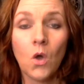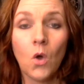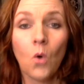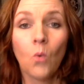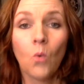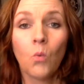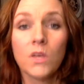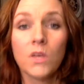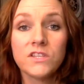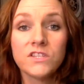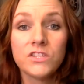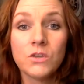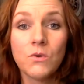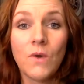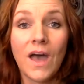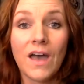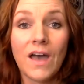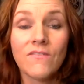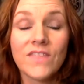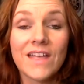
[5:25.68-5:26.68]
Once you
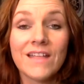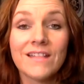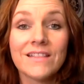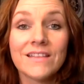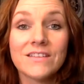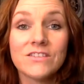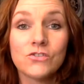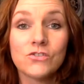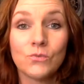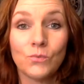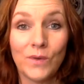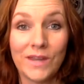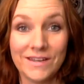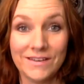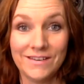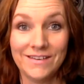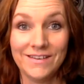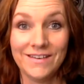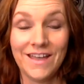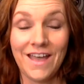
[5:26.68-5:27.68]
have that list
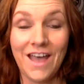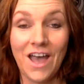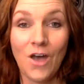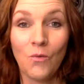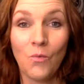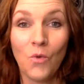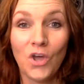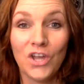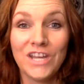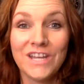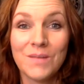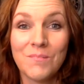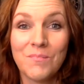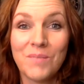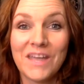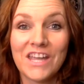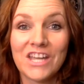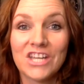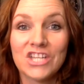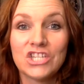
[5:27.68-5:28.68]
written, I want you to
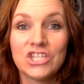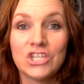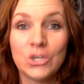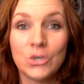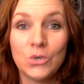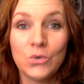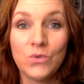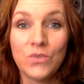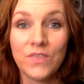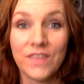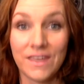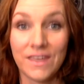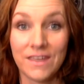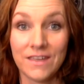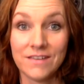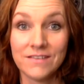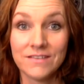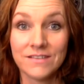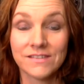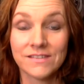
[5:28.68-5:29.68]
pick 2
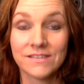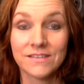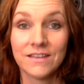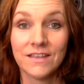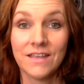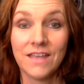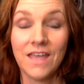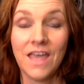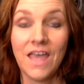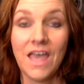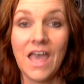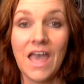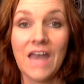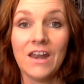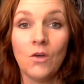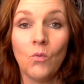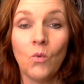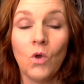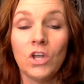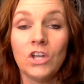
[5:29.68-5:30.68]
things, and
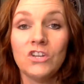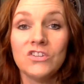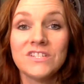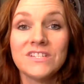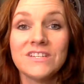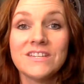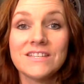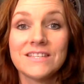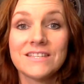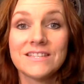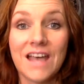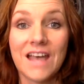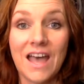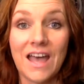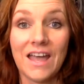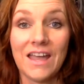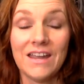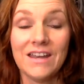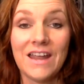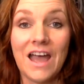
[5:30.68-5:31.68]
I want you to
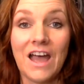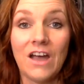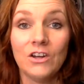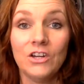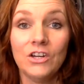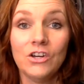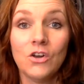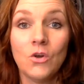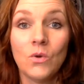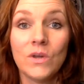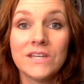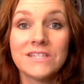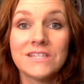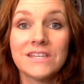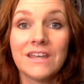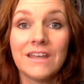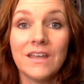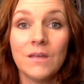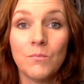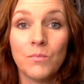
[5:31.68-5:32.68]
decide how you're going
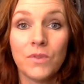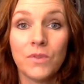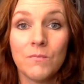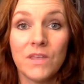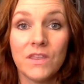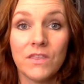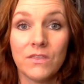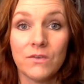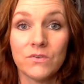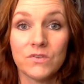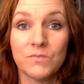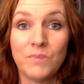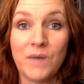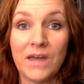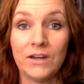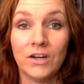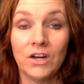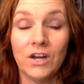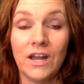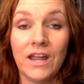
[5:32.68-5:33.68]
to implement those
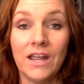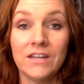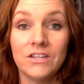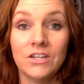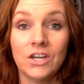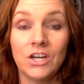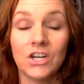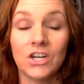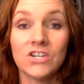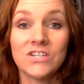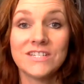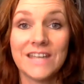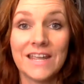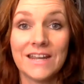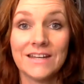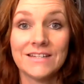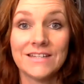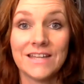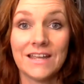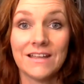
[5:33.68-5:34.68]
better in your
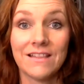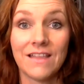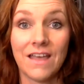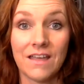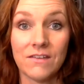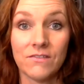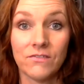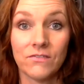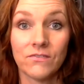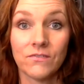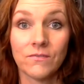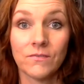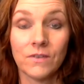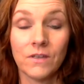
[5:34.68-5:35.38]
day-to-day life.